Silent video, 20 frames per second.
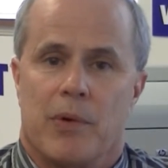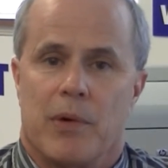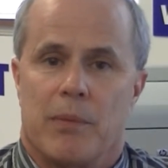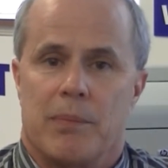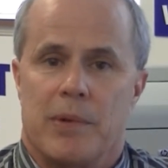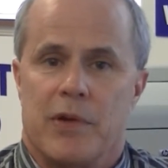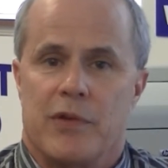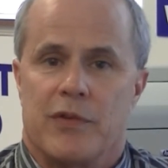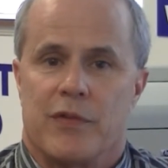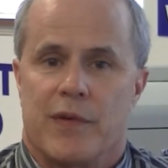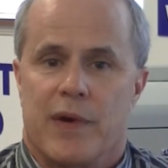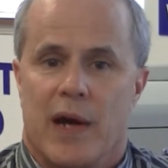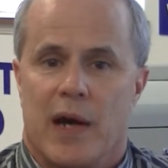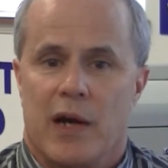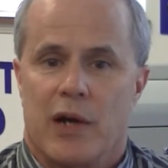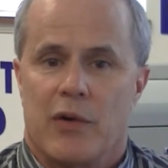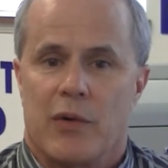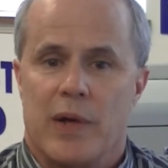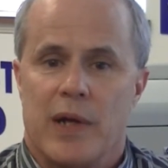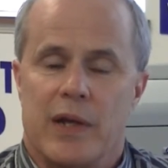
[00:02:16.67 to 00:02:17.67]
piece of
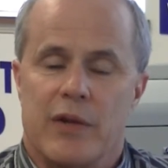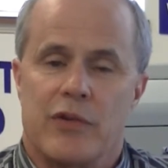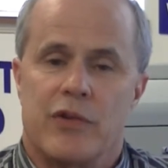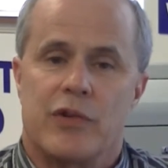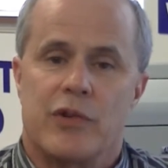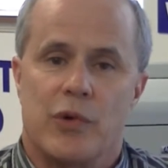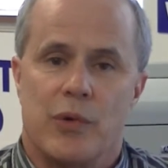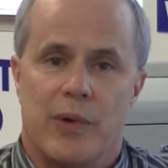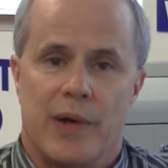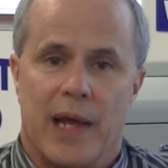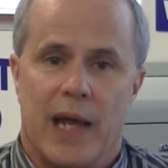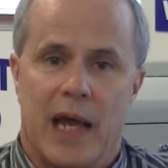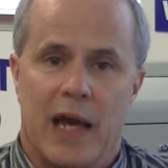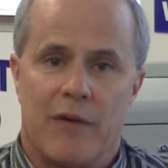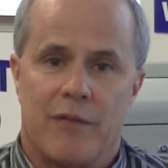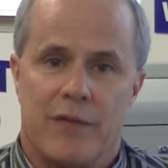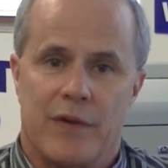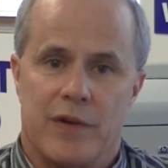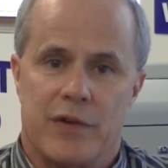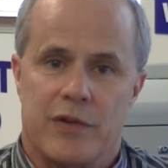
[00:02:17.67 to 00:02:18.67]
concrete is 2
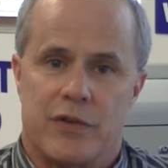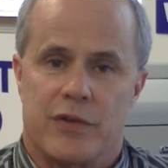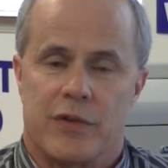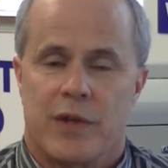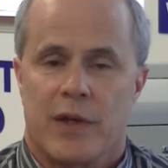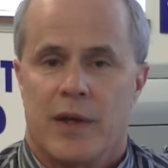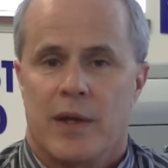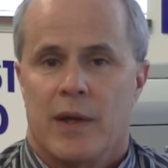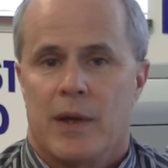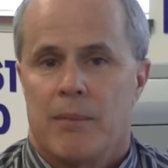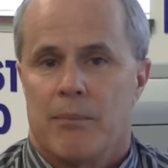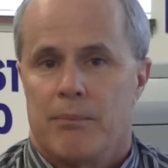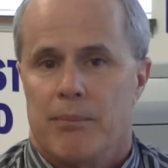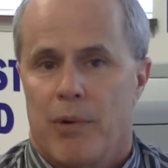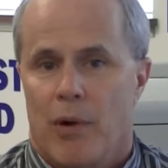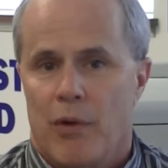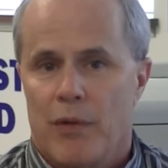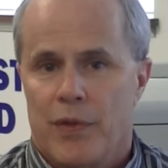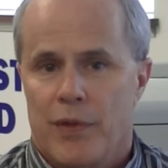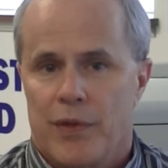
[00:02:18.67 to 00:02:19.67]
1/2 inches.
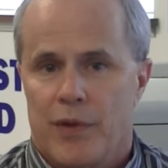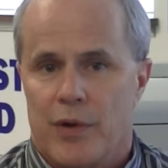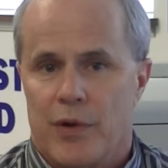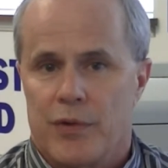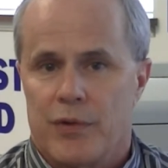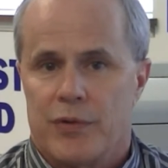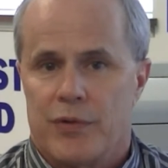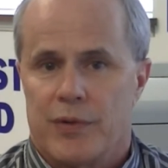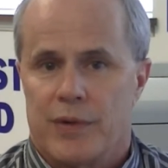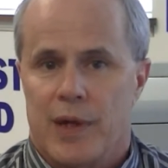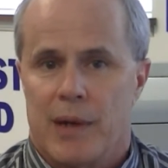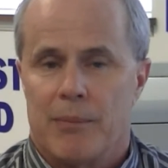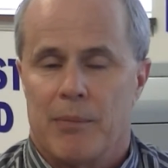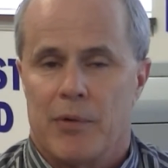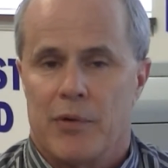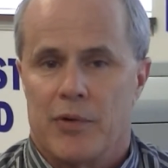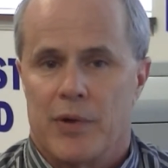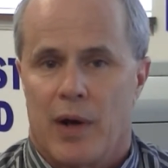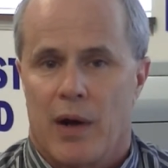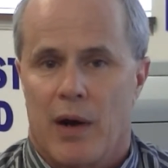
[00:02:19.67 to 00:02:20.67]
Both of those
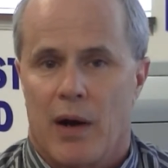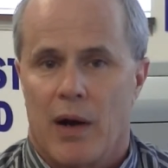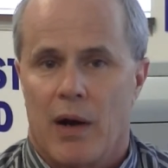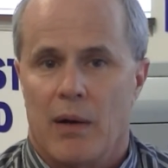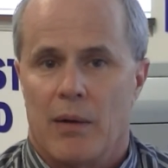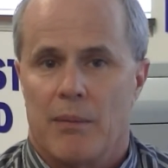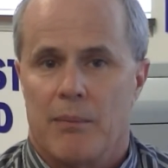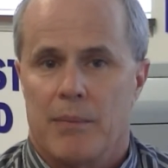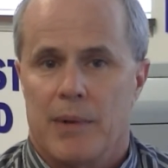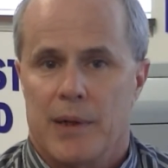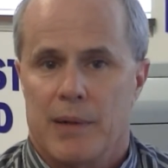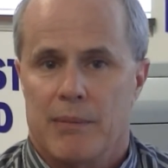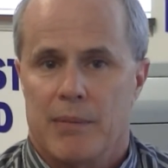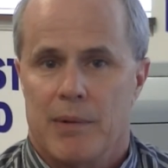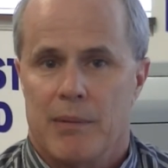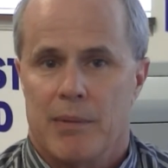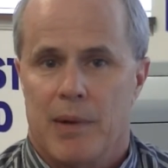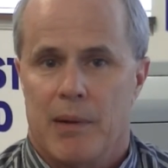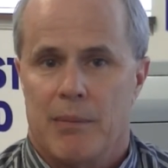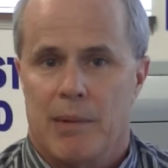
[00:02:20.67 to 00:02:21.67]
numbers are
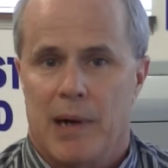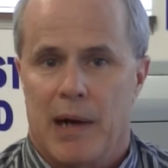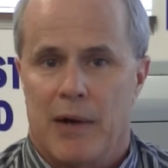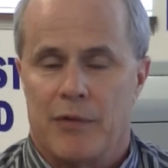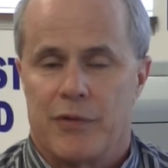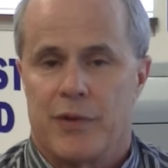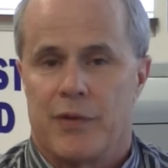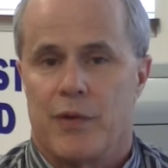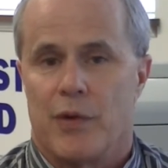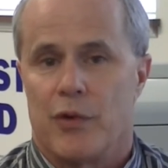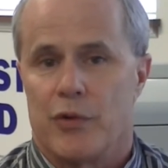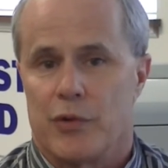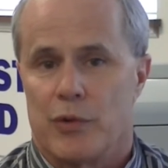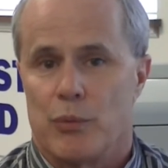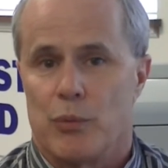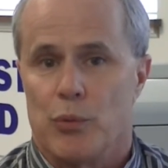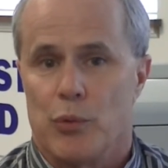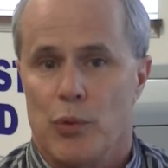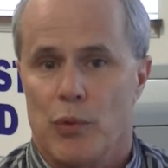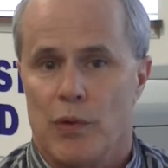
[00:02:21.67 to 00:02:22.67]
minimum amounts, and those are
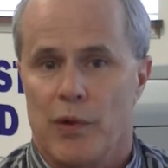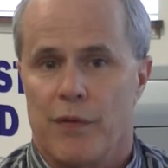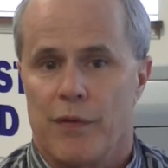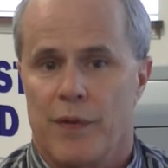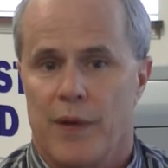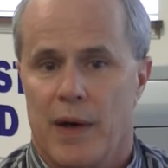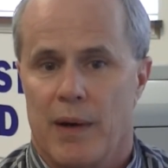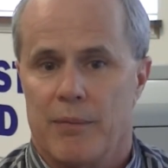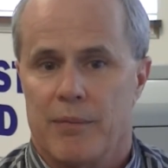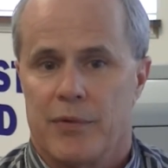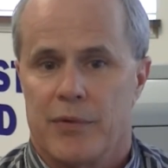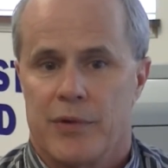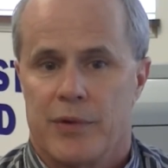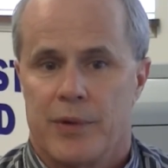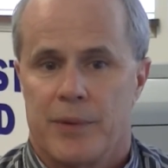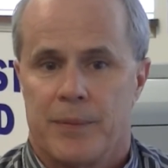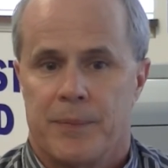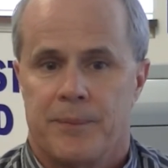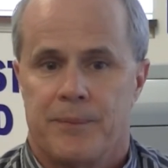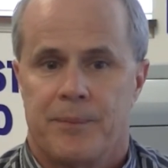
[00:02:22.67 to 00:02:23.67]
rule of thumbs.
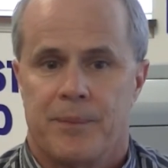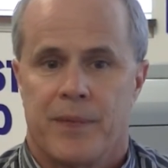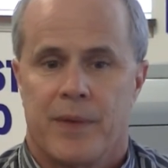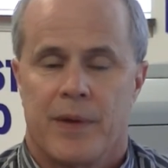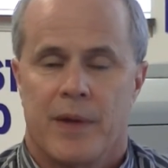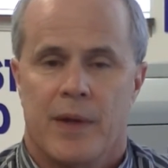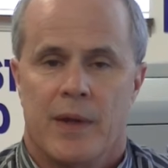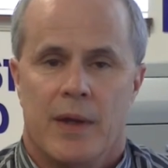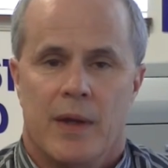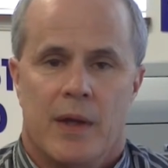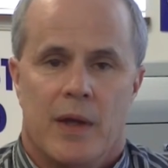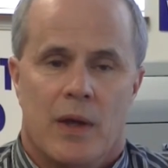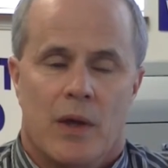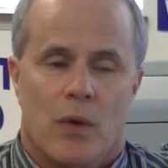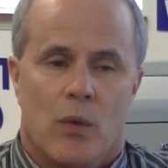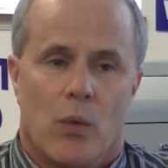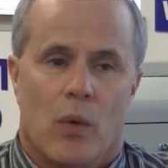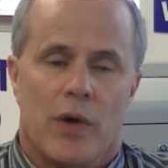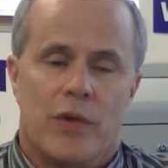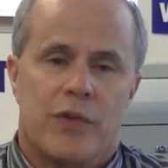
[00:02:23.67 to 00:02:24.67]

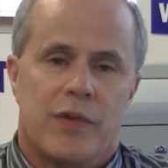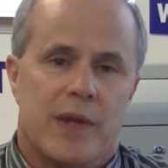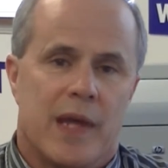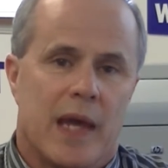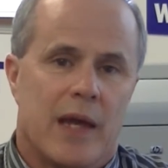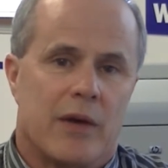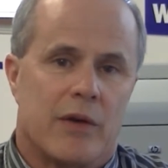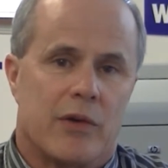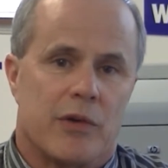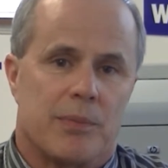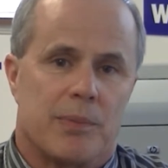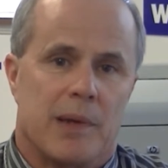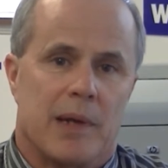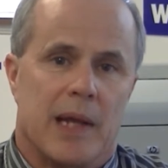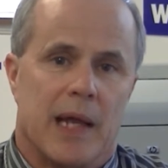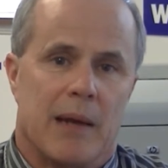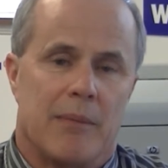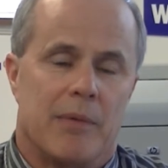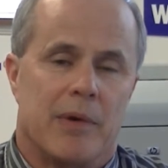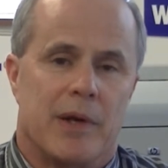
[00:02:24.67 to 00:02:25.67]
Once the anchor has been
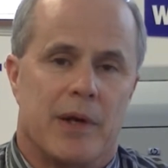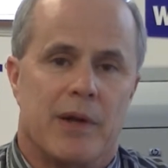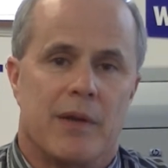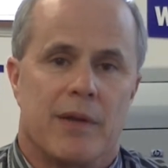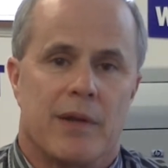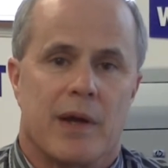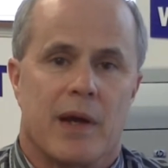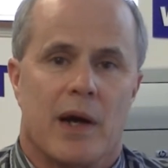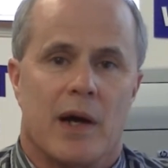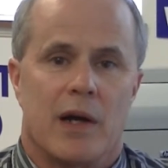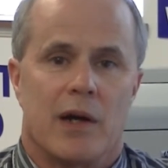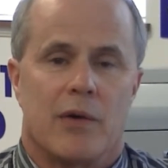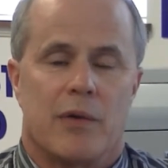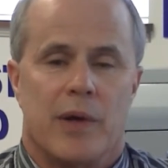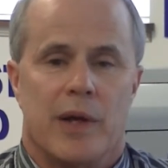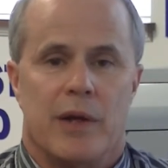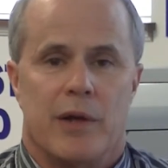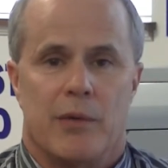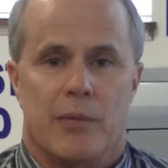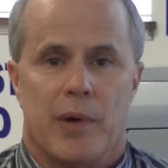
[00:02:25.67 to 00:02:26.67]
hammered into the
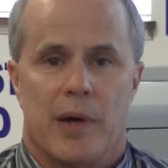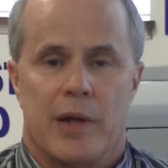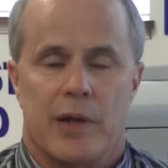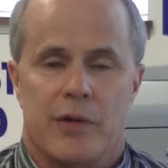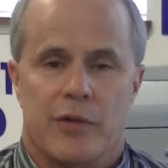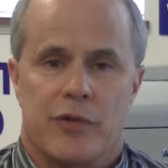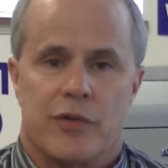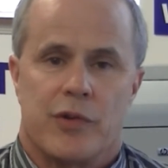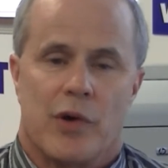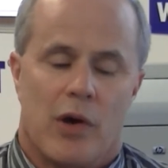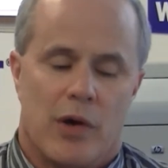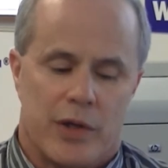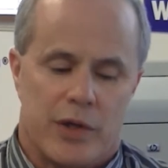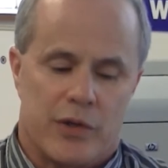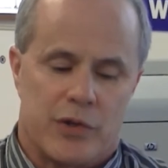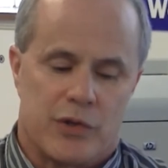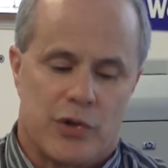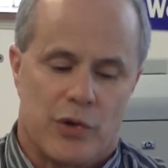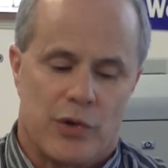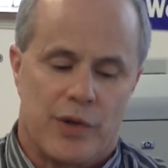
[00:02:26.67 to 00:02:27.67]
concrete and you're ready to install it, you
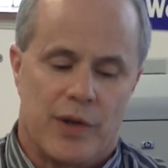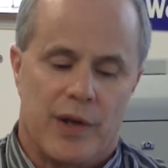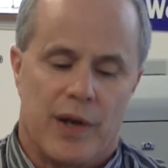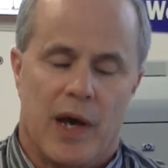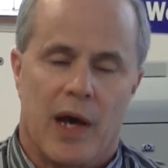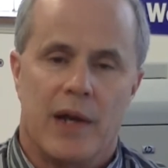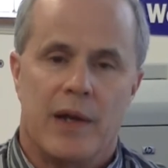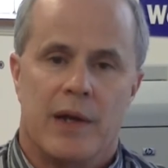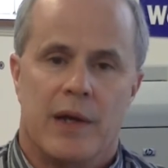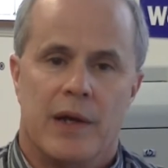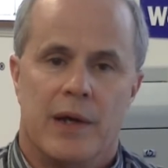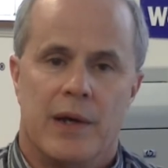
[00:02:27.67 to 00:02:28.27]
turn the nut